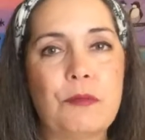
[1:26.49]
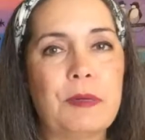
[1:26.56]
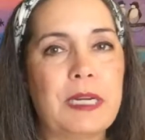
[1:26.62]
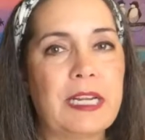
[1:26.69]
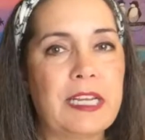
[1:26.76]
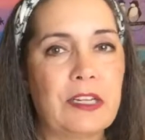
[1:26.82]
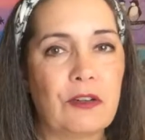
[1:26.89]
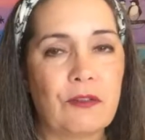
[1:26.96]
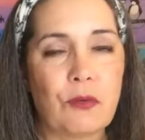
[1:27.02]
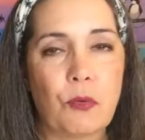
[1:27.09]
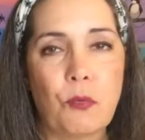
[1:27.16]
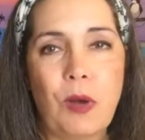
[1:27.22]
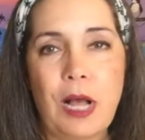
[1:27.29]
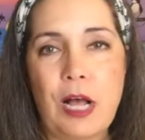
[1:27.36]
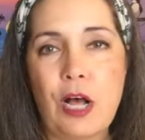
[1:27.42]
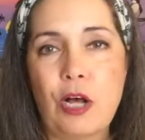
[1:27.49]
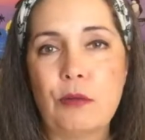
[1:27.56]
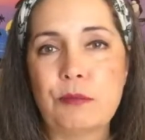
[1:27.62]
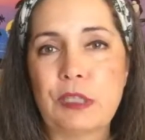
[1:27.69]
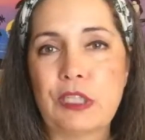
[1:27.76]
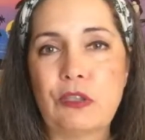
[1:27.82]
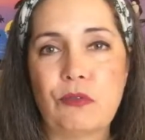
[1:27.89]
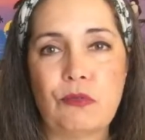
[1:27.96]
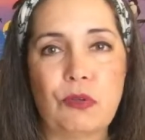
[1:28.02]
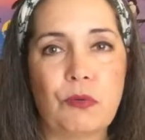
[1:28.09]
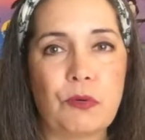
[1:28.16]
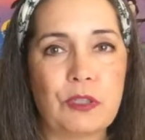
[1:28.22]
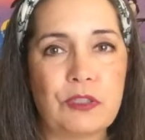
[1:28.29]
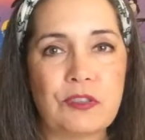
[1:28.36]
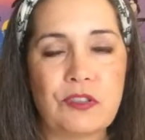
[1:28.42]
but I get overwhelmed. I don't know
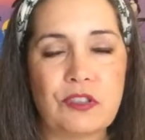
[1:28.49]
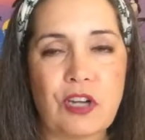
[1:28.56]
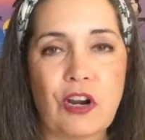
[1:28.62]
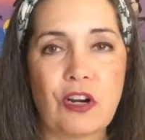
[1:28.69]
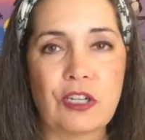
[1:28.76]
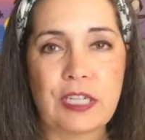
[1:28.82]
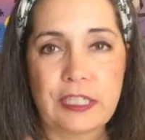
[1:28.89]
where to start.